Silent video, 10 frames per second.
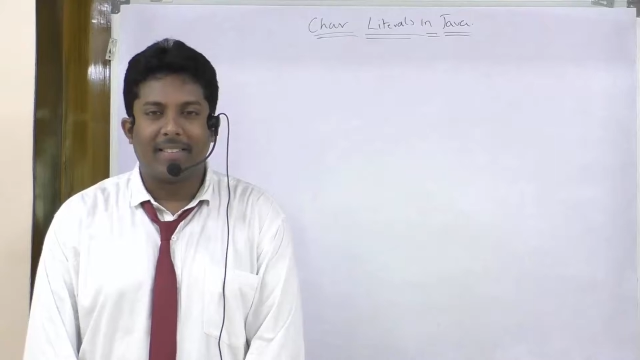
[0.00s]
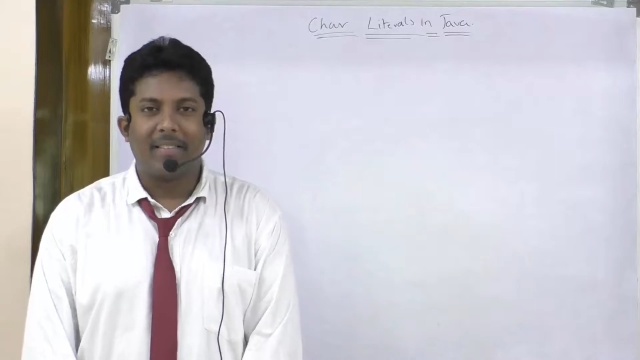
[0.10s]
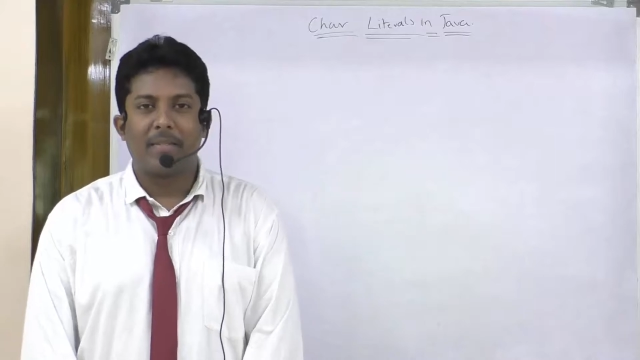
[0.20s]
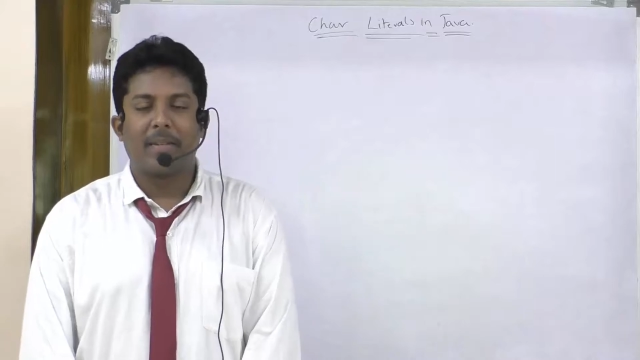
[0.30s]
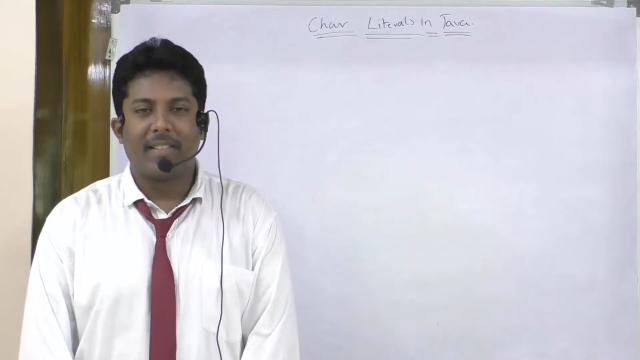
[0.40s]

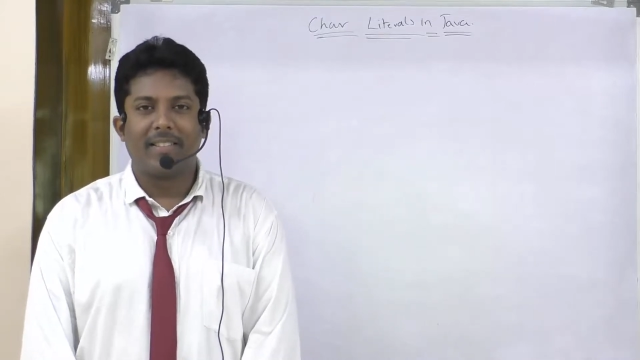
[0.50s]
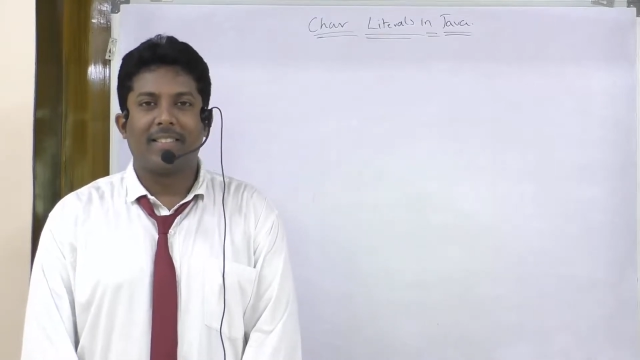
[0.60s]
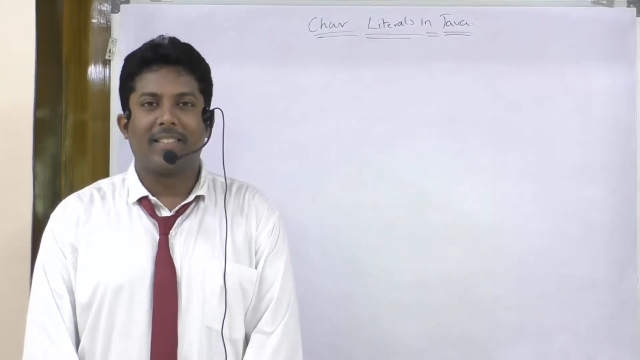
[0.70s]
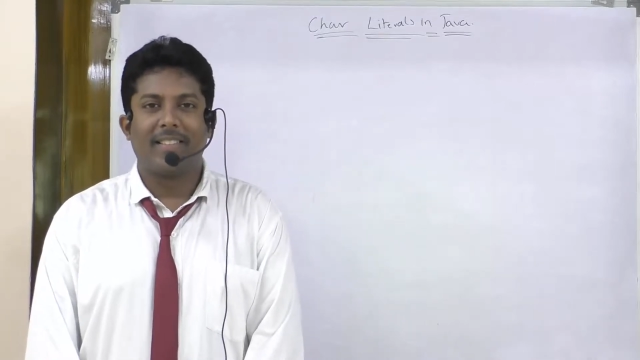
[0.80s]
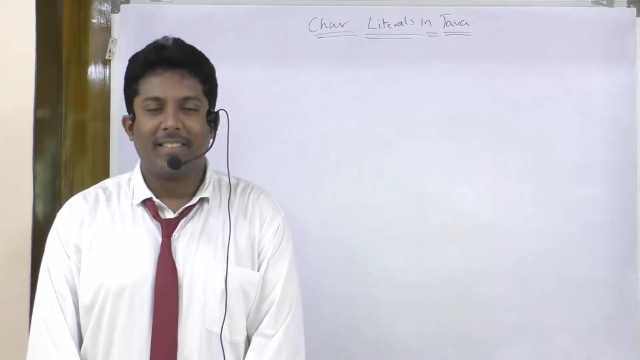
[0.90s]

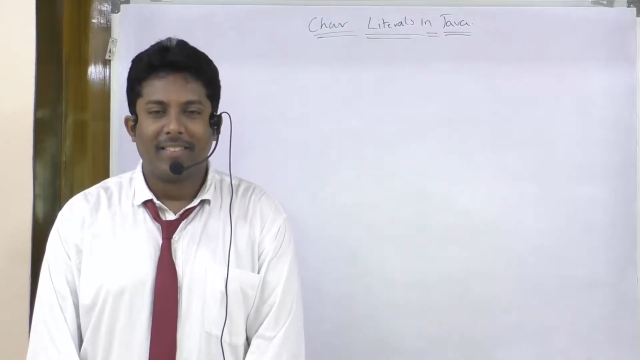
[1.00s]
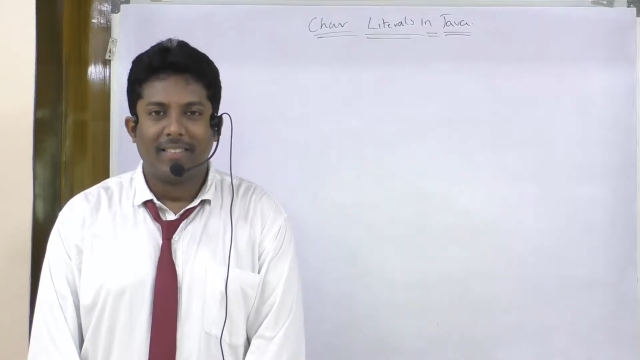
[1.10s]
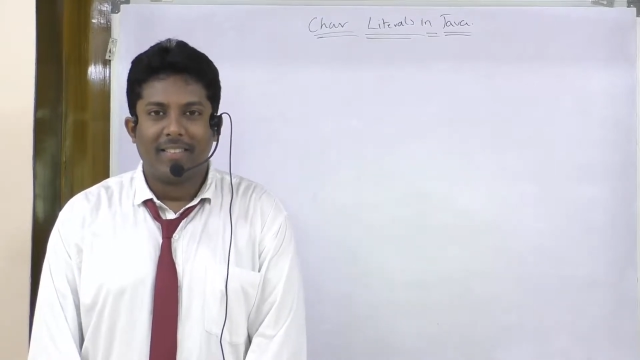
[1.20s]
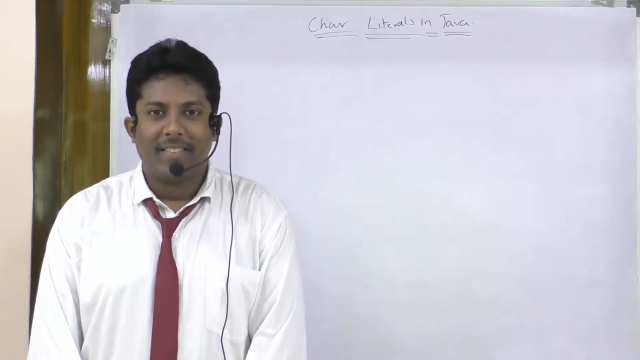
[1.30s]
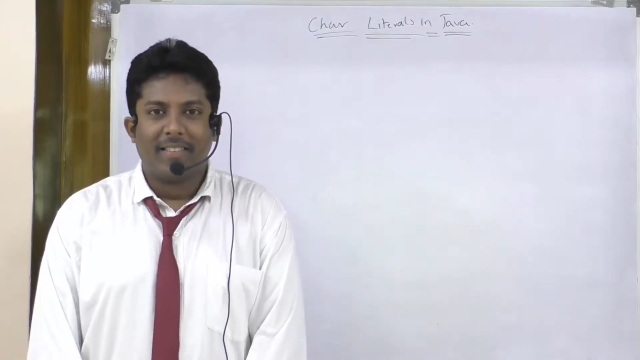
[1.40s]
Srikanth
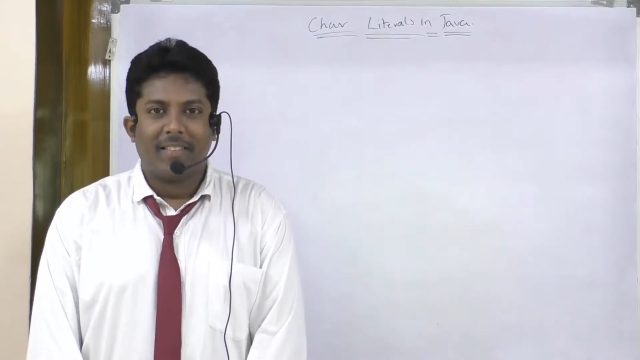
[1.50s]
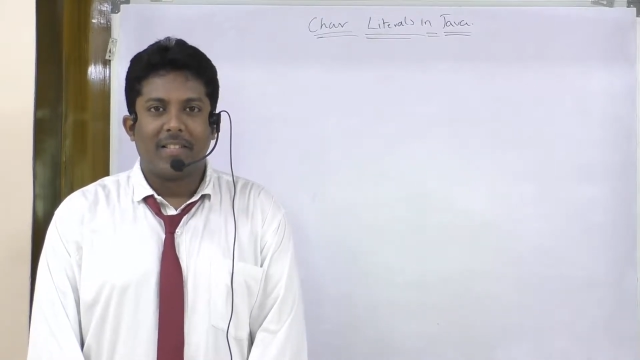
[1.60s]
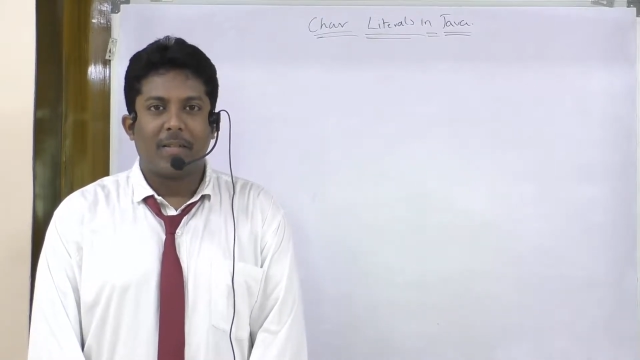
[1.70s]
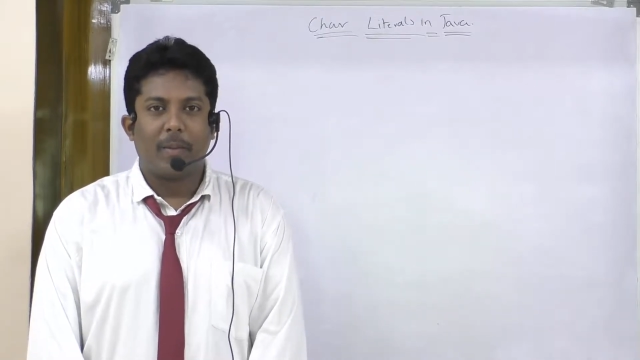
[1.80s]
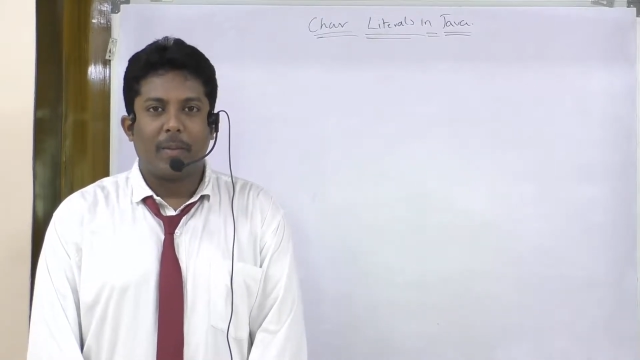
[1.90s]

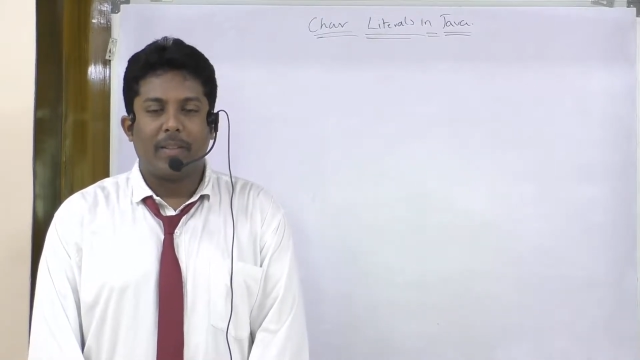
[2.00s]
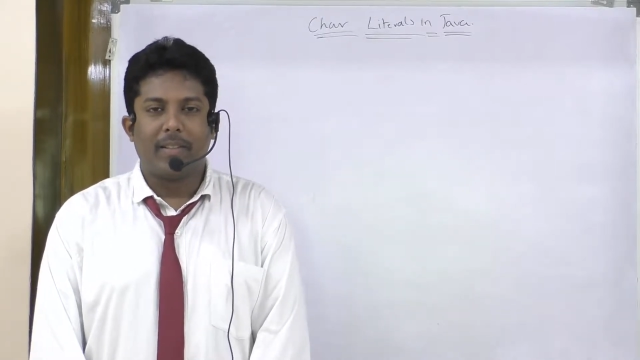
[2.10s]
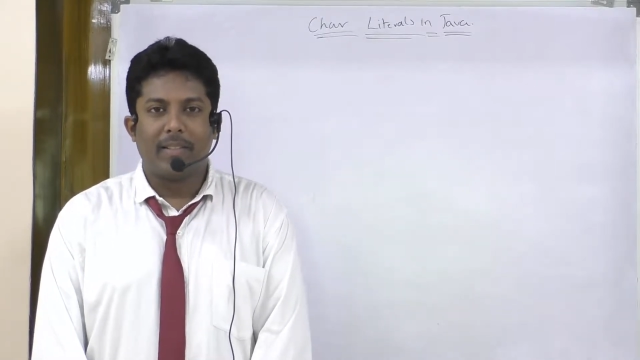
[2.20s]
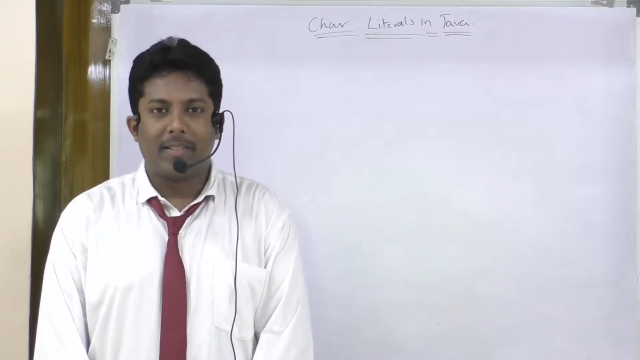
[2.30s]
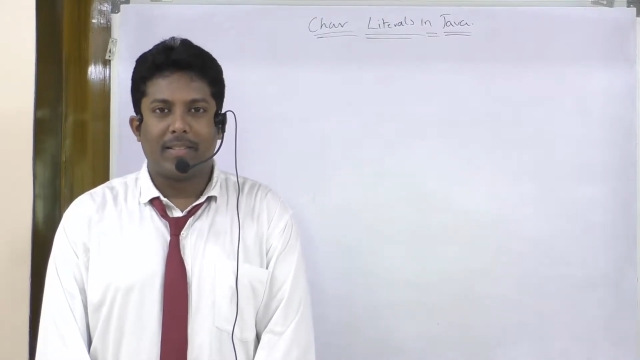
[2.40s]
So in
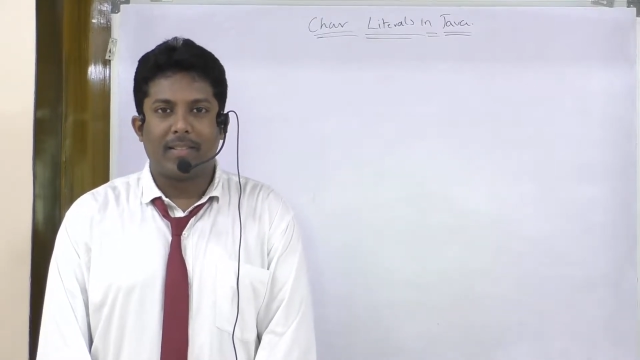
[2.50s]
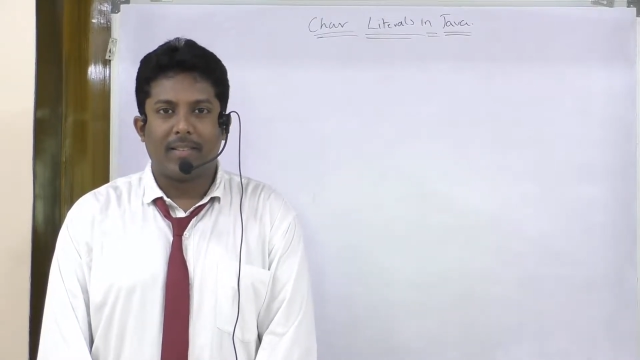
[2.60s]
this uh,